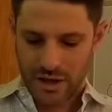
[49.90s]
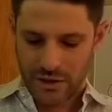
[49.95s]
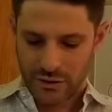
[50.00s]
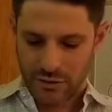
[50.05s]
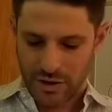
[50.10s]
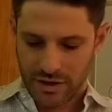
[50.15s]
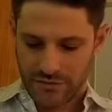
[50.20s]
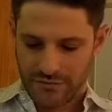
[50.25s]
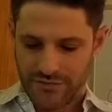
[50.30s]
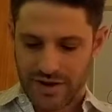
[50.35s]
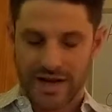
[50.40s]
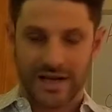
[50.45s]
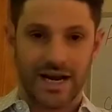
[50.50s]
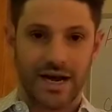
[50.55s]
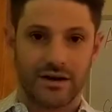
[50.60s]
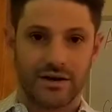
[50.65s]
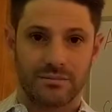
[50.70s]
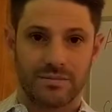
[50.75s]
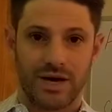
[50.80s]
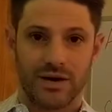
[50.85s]
You want to find
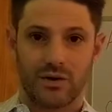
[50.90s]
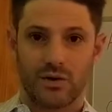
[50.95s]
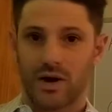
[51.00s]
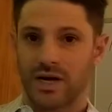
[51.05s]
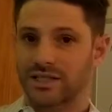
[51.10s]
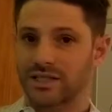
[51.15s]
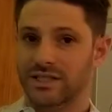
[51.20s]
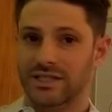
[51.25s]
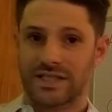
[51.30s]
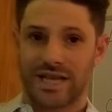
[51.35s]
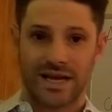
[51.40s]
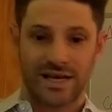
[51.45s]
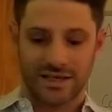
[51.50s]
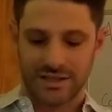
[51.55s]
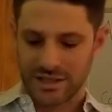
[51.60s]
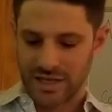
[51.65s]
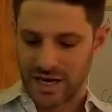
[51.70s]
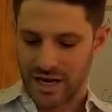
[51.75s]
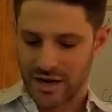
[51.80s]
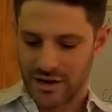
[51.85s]
out about questions. How
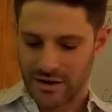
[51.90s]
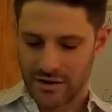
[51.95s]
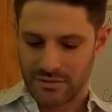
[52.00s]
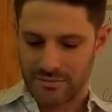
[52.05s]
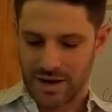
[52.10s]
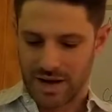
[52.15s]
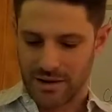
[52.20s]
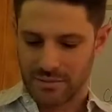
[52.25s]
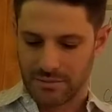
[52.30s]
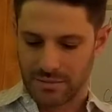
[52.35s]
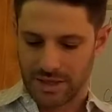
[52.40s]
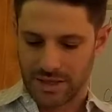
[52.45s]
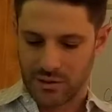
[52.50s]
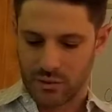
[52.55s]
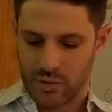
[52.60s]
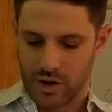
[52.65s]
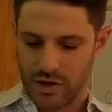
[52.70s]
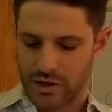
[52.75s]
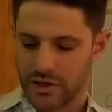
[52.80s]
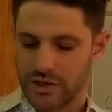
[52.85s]
did you hear about me?
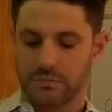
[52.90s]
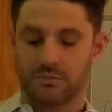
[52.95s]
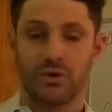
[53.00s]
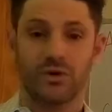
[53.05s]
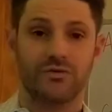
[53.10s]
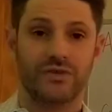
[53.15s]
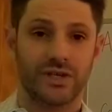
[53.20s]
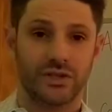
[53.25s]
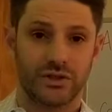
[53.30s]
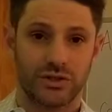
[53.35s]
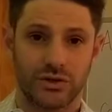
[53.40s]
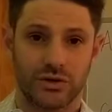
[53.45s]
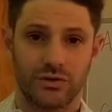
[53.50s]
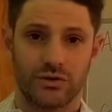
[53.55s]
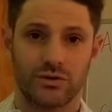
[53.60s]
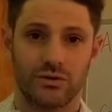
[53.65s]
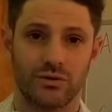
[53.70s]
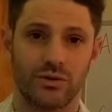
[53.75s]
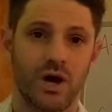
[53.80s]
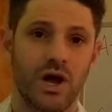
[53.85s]
Where are you moving
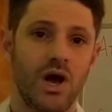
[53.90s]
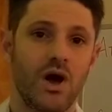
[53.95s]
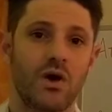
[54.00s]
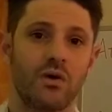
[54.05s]
to?